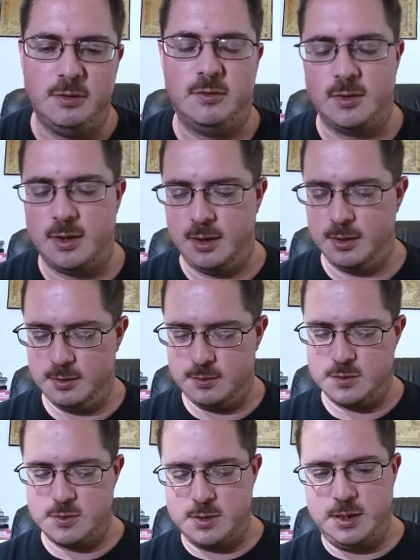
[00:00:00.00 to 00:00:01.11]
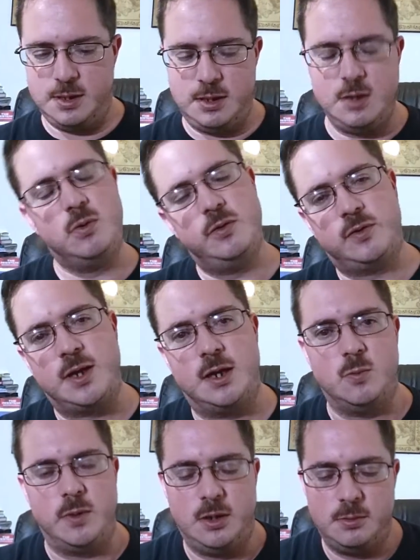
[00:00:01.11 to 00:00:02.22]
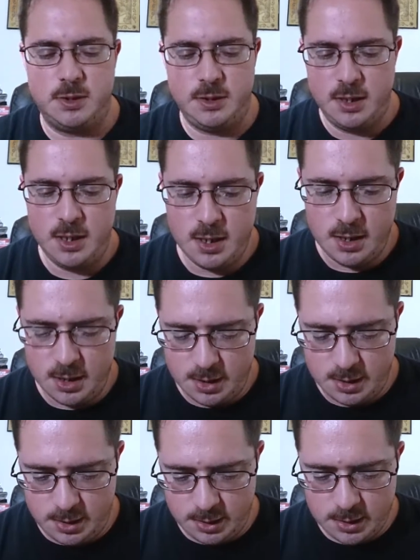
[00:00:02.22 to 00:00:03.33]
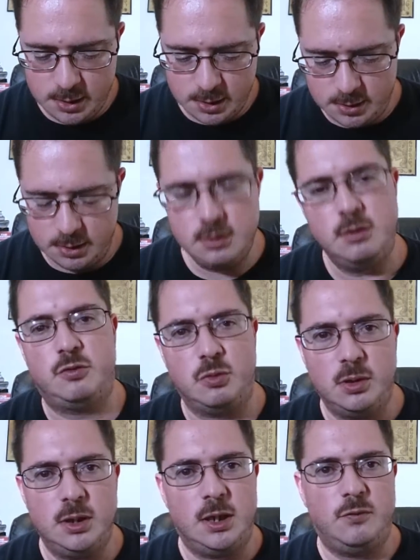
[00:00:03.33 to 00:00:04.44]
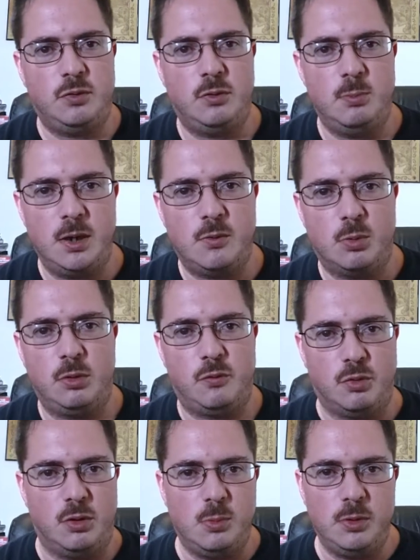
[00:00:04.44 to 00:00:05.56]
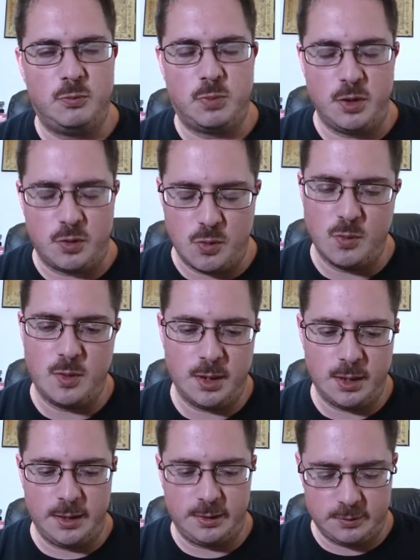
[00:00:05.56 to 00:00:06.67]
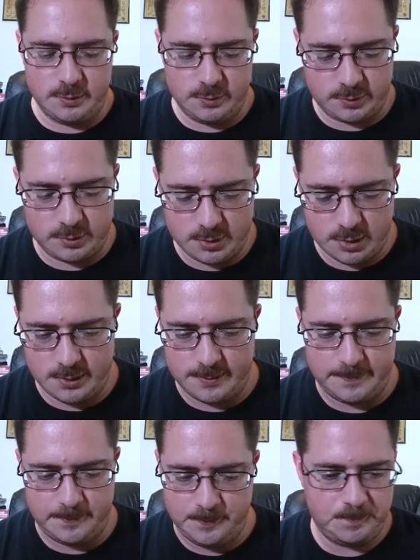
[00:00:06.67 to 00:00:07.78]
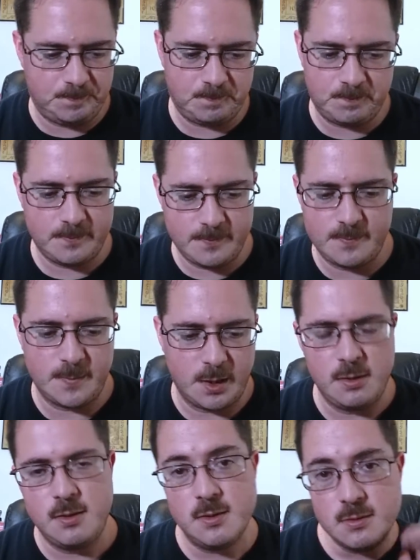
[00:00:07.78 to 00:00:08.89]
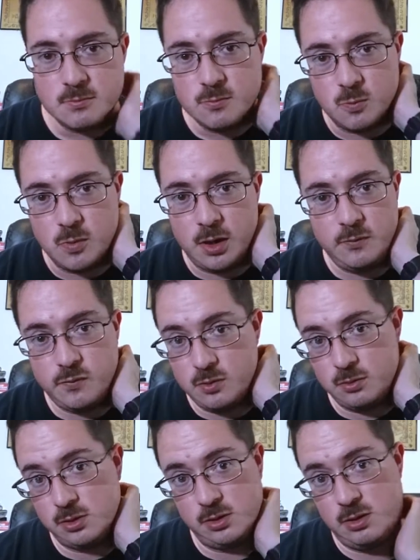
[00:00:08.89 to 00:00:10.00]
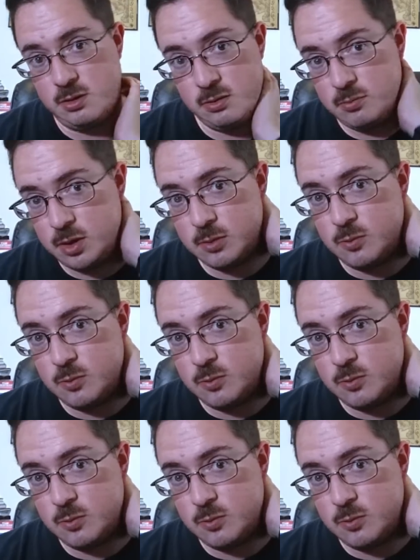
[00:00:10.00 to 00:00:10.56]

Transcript: uh, my, my mortal en enemy, I guess you could say. So it, it was kind of weird, but the uh, the, the storyline for MechWarrior 4 was pretty cool. I liked it. Um,